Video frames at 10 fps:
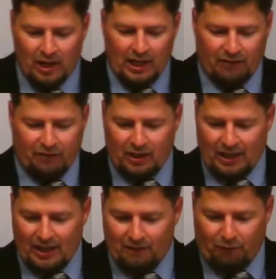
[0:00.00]
If,
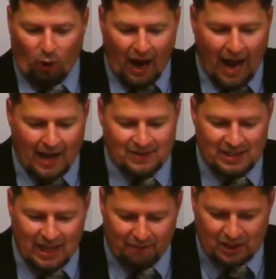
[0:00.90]
for as
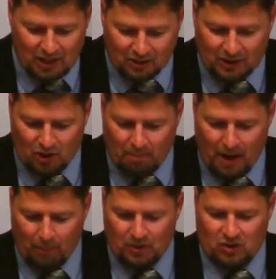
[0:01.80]
ye have yielded your
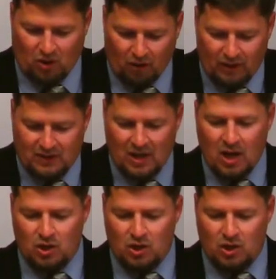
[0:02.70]
members servants